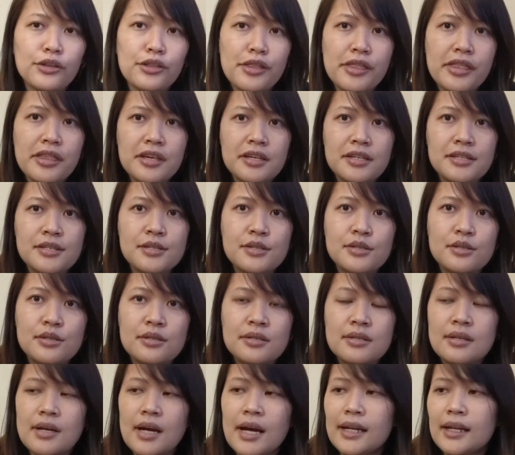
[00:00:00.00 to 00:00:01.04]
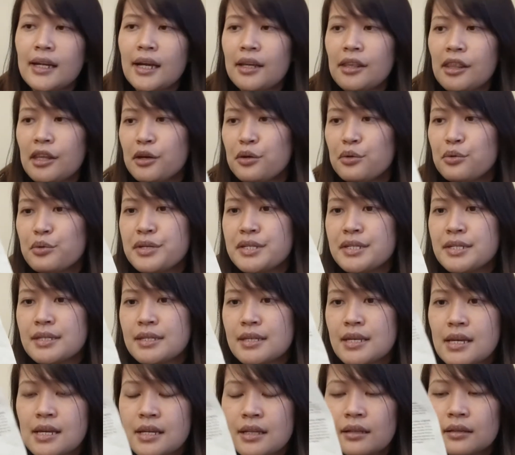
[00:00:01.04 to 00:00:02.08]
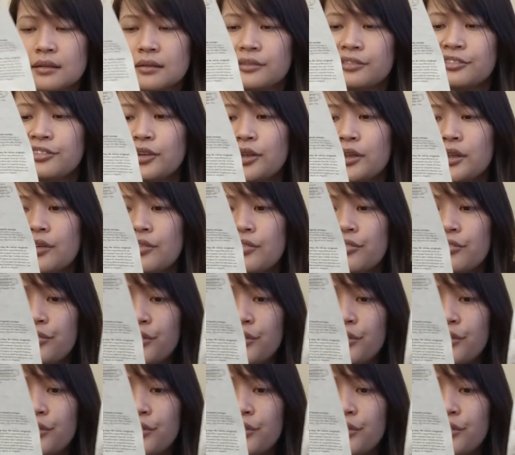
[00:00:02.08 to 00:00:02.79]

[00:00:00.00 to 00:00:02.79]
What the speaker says: on this another receipt for the